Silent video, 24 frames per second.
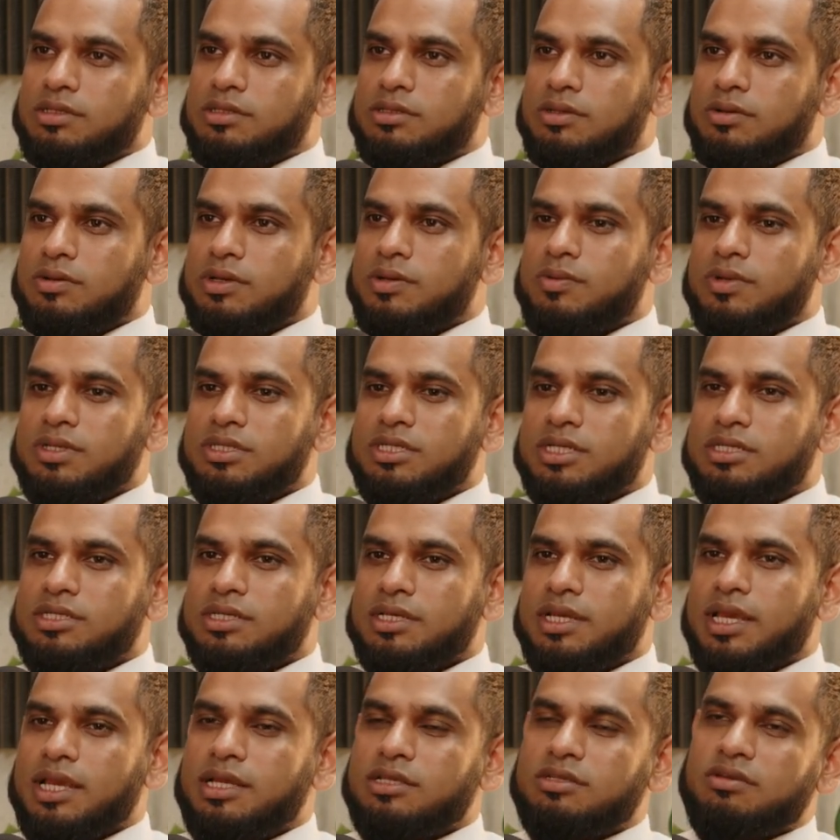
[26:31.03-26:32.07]
So it was
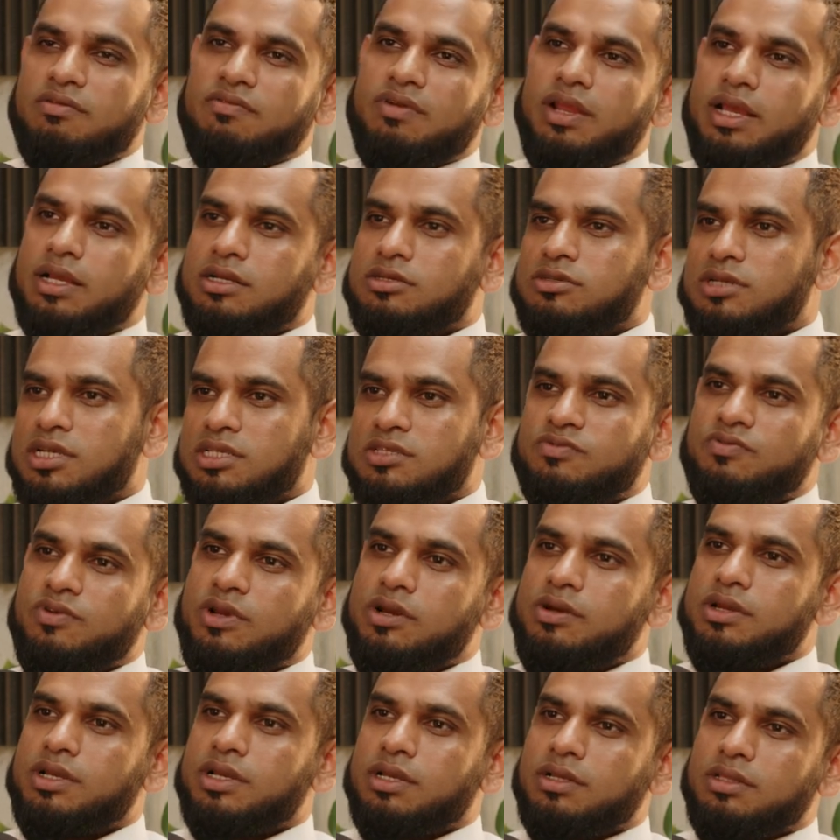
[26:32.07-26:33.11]
just a case of like
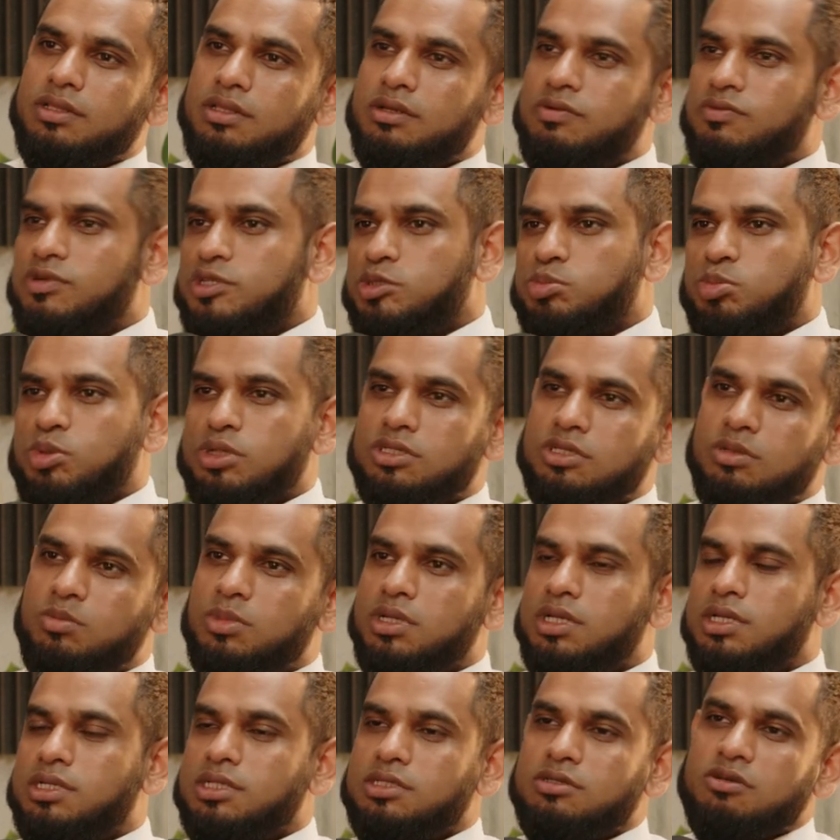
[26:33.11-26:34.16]
transferring the
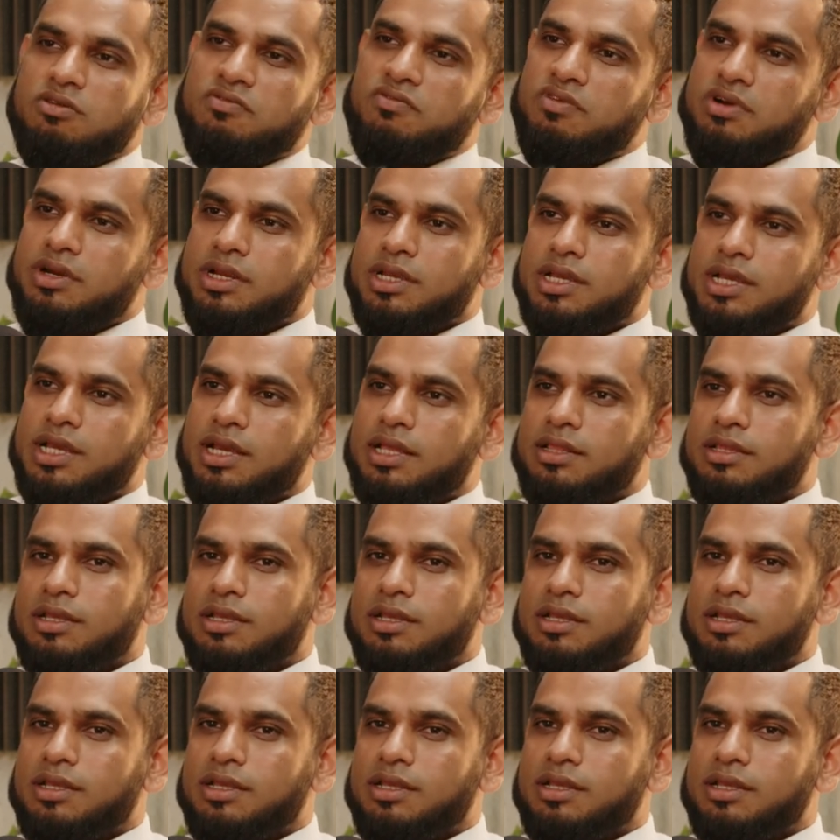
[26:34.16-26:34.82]
responsibilities over a year.